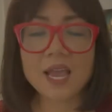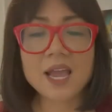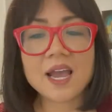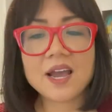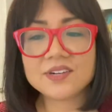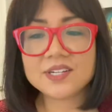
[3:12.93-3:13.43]

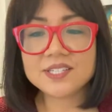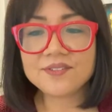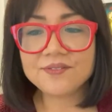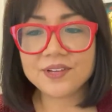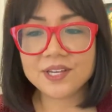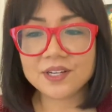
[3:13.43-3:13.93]
How does it
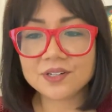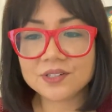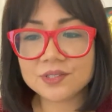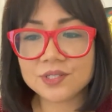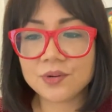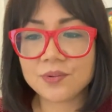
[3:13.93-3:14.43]
feel
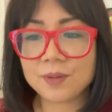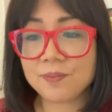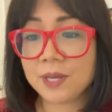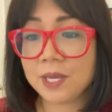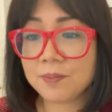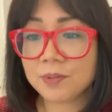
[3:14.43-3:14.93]
knowing
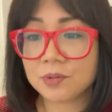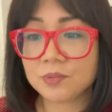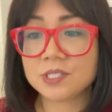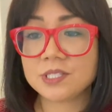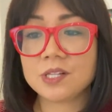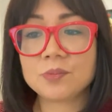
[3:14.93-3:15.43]
people
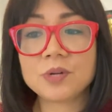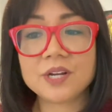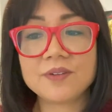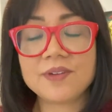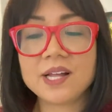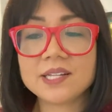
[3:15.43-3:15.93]
will
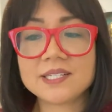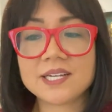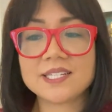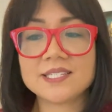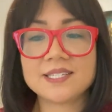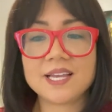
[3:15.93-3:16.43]
celebrate
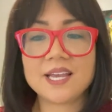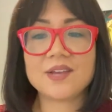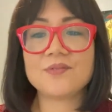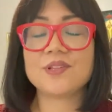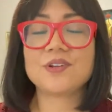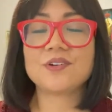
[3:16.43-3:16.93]
Valentine's Day
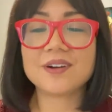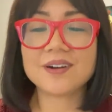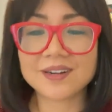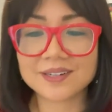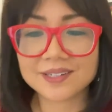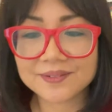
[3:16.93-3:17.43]
with your
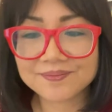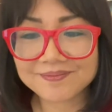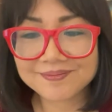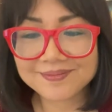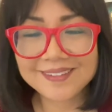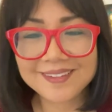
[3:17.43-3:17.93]
art?
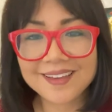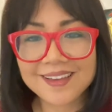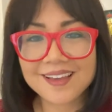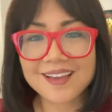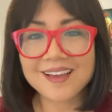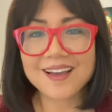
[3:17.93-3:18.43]

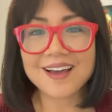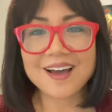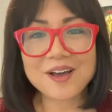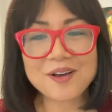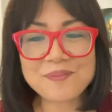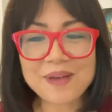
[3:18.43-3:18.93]

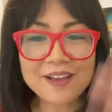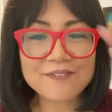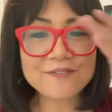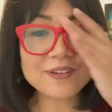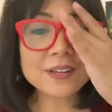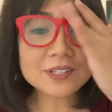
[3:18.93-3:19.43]
Um, I
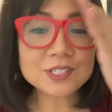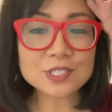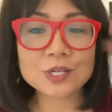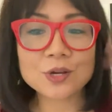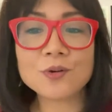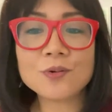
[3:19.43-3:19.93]
feel
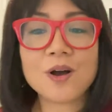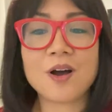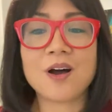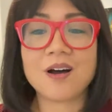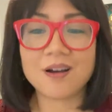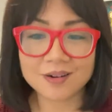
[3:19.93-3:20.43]
so
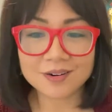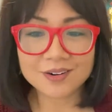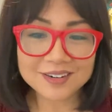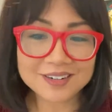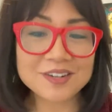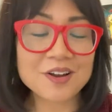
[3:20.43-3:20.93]

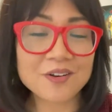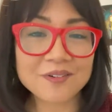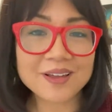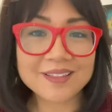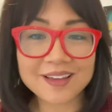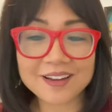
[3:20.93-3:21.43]
honored
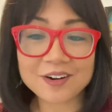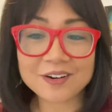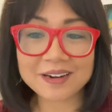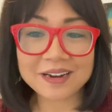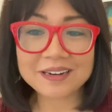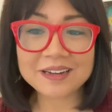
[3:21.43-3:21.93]
knowing that
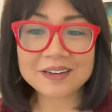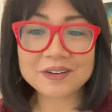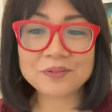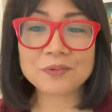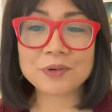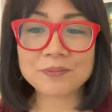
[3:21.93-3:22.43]

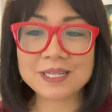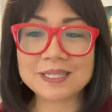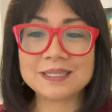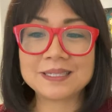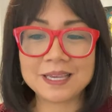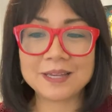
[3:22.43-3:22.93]
Harana will be
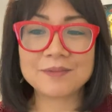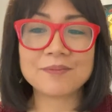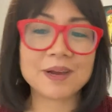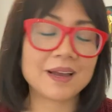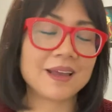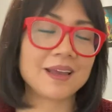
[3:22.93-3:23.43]
seen
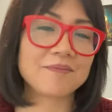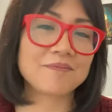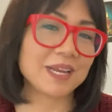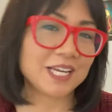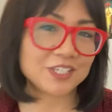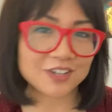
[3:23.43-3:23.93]
by
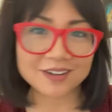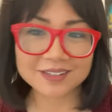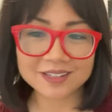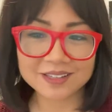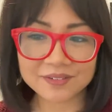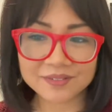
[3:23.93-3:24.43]
many
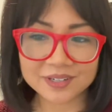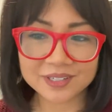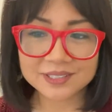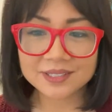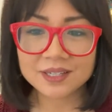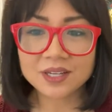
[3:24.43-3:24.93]
chocolate
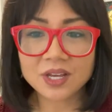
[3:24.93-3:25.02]
lovers,